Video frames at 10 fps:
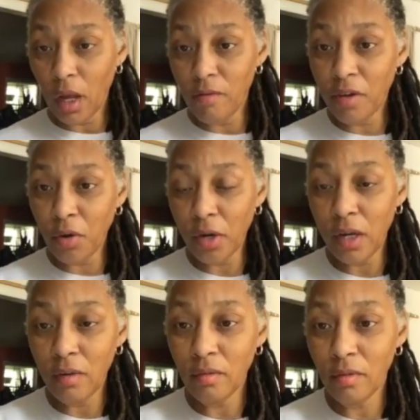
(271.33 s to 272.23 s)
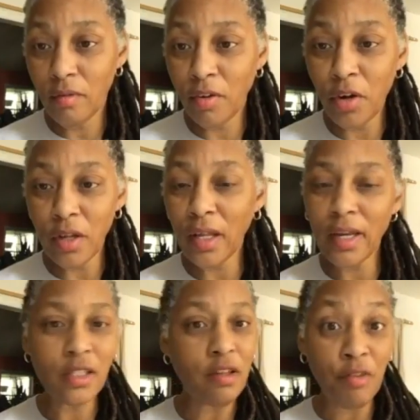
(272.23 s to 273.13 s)
Very
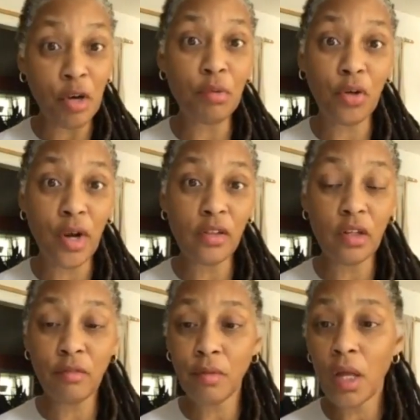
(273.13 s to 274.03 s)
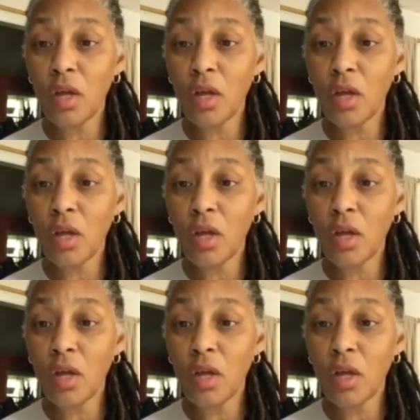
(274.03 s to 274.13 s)
progressive.